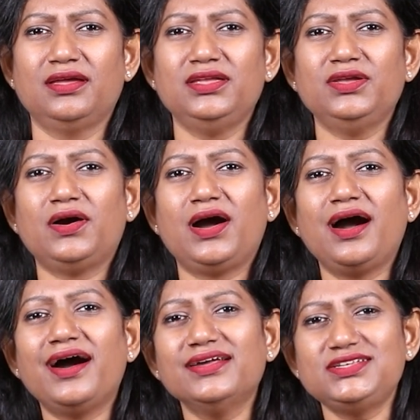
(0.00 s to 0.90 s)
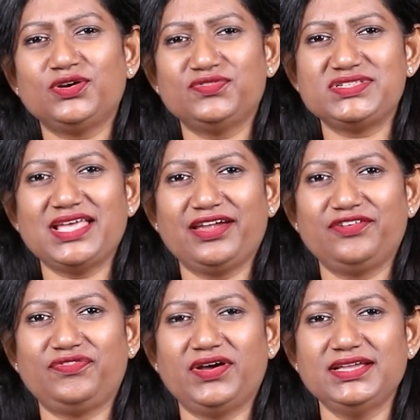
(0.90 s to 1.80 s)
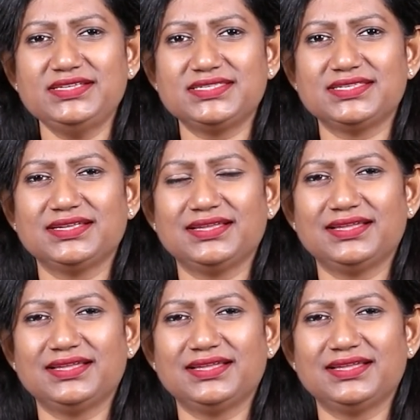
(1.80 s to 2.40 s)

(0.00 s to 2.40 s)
Your heart of sacrifice,